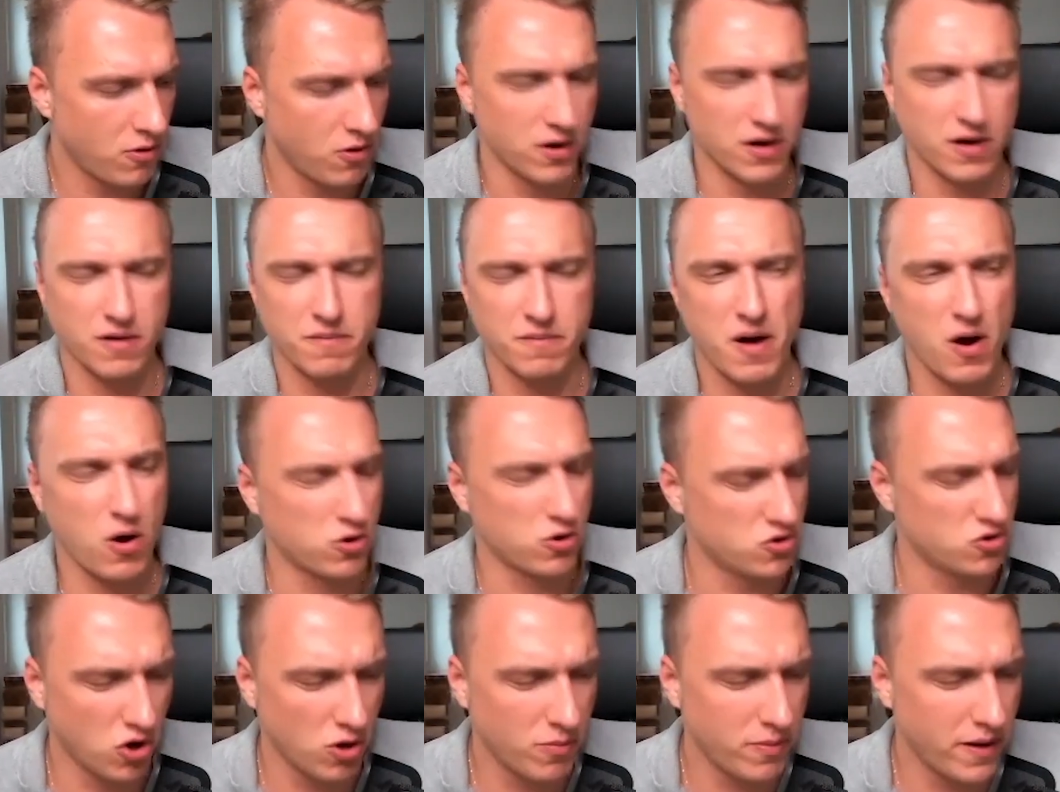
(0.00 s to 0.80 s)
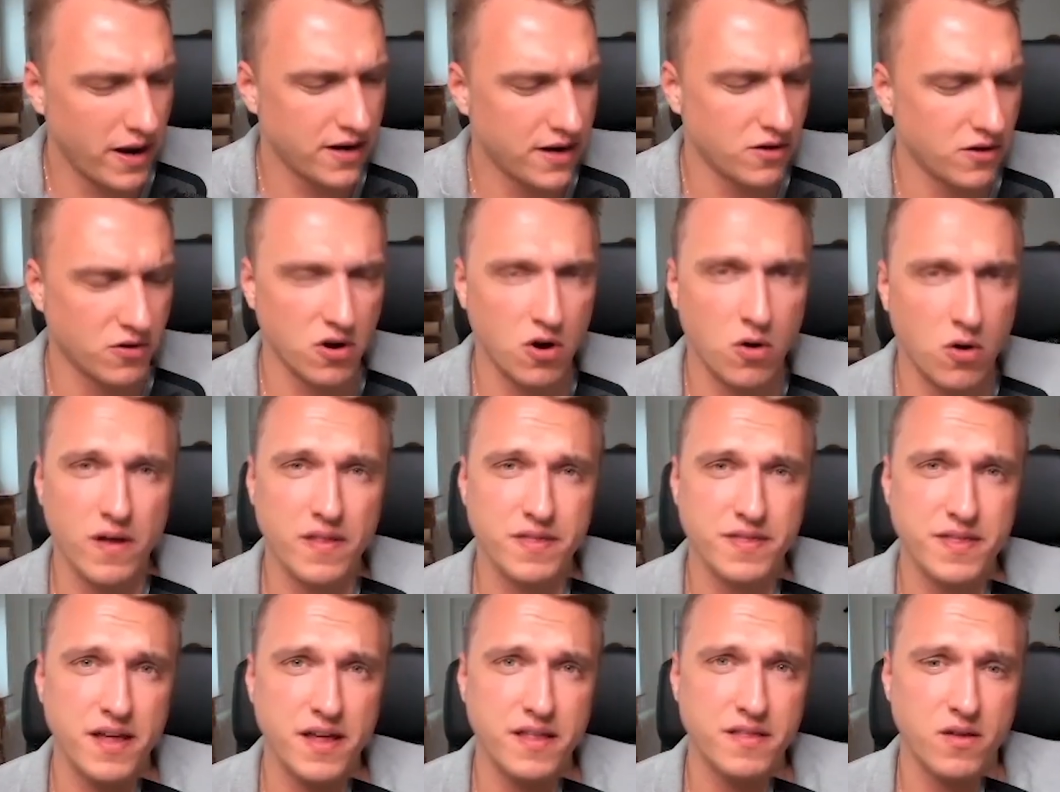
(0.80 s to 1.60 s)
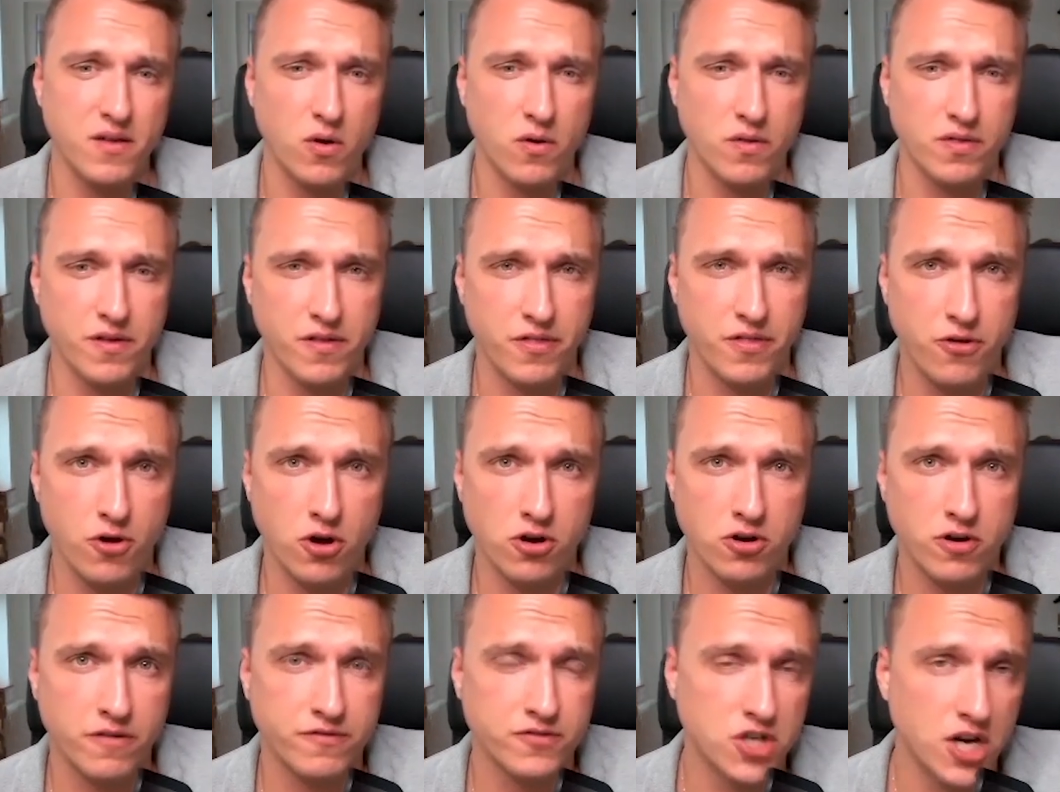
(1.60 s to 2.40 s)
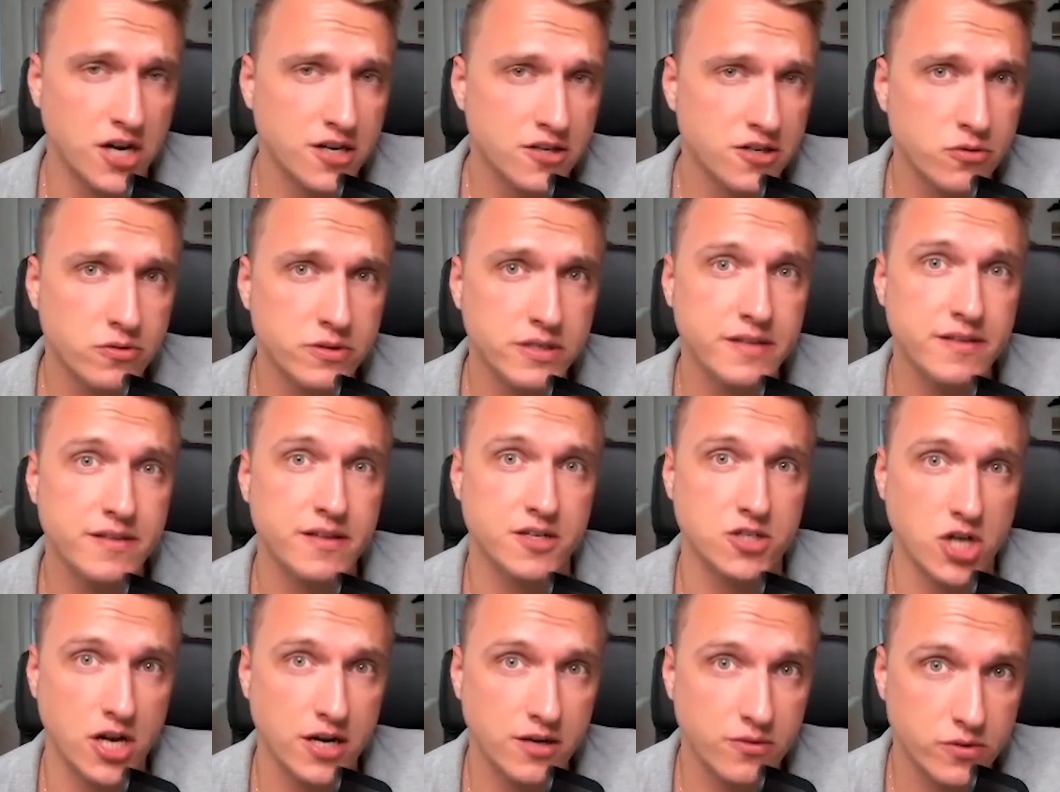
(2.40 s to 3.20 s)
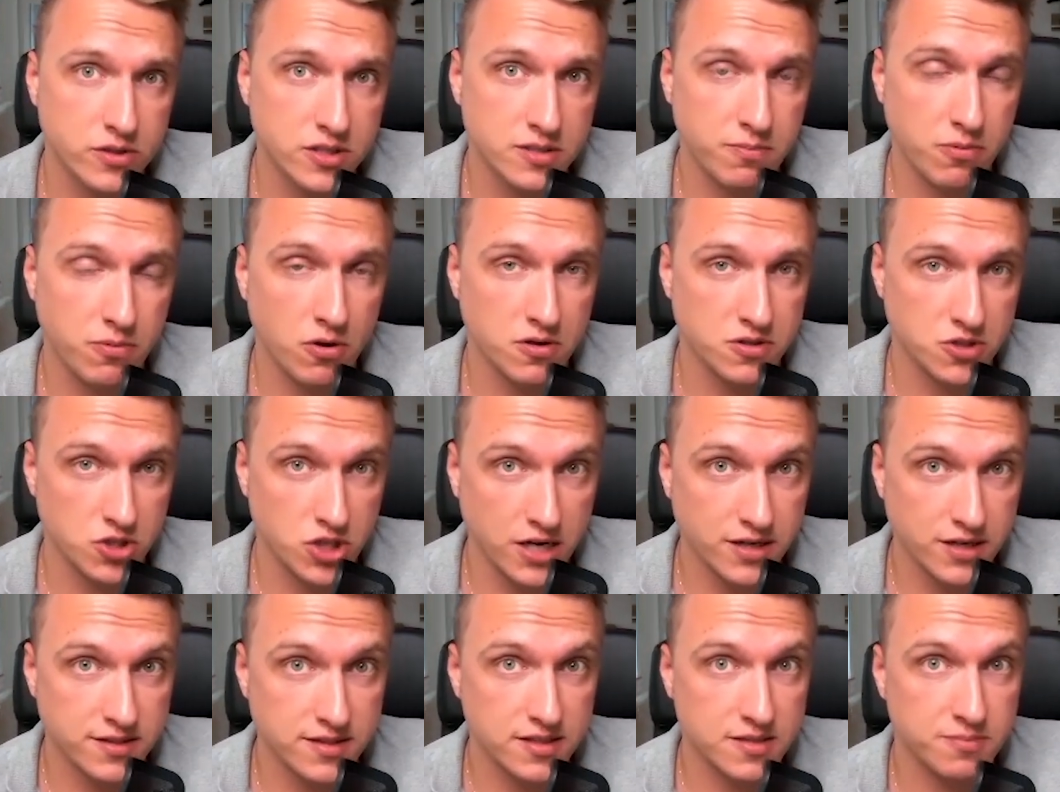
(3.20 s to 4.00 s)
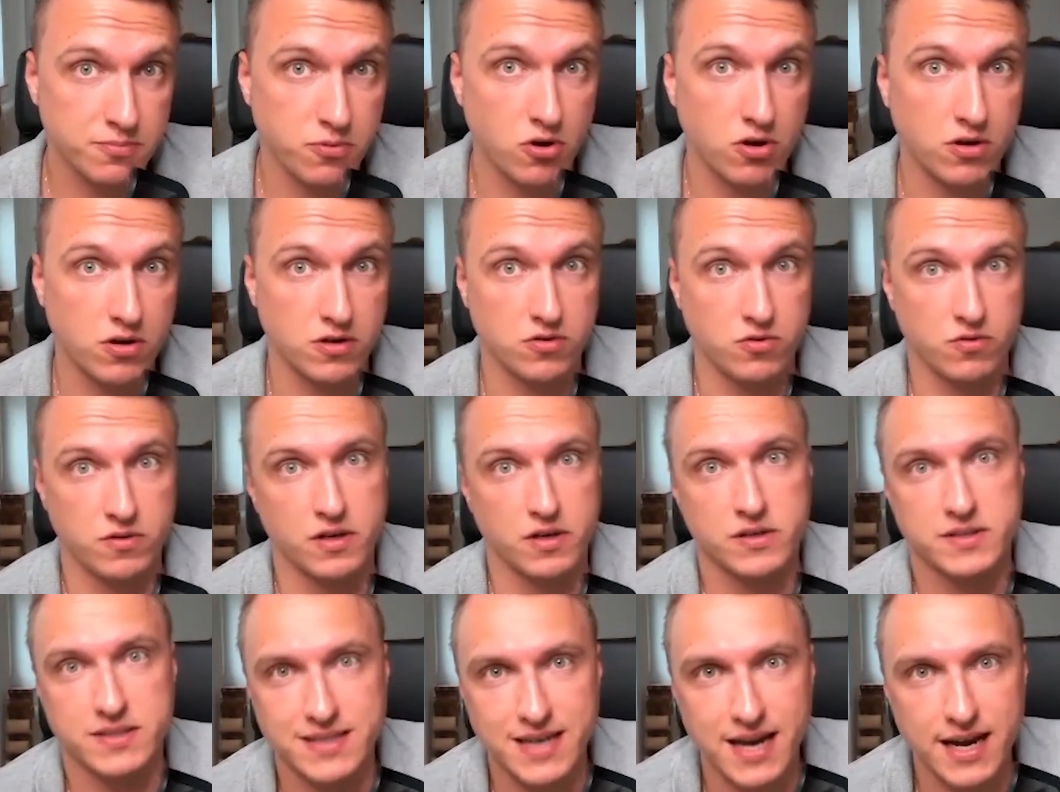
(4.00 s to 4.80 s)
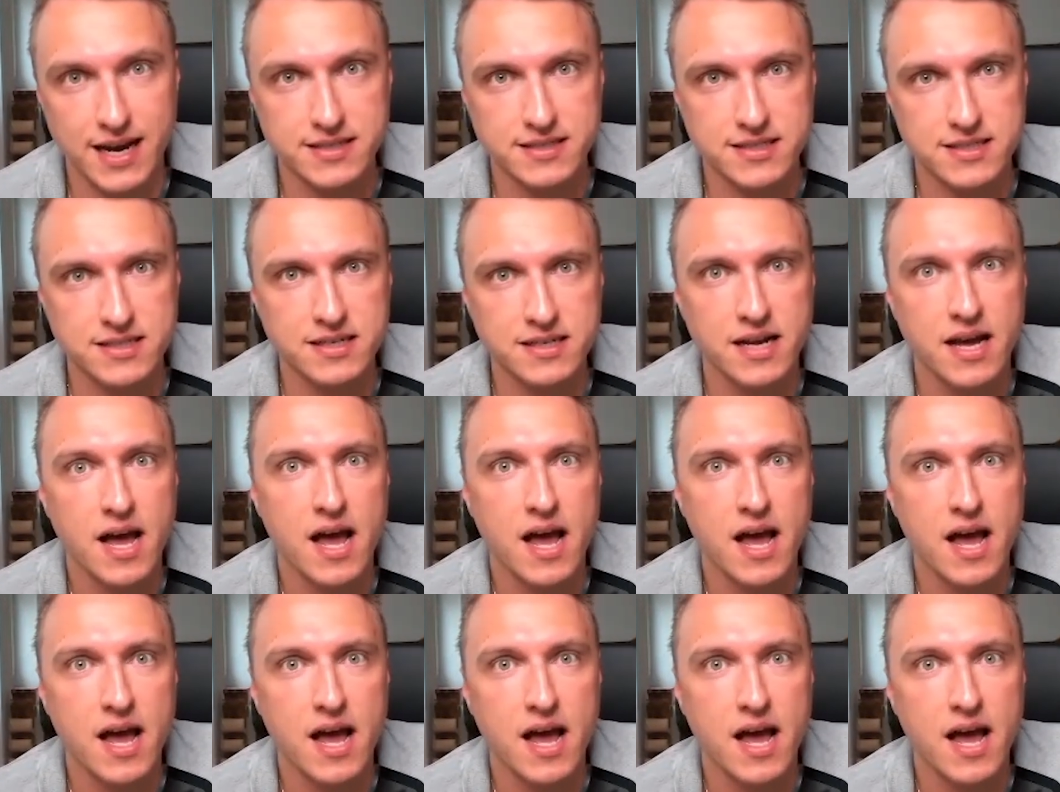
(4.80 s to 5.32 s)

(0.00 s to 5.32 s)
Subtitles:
or in October, I don't know, and then on the 3rd of January, the Genesis block in 2019.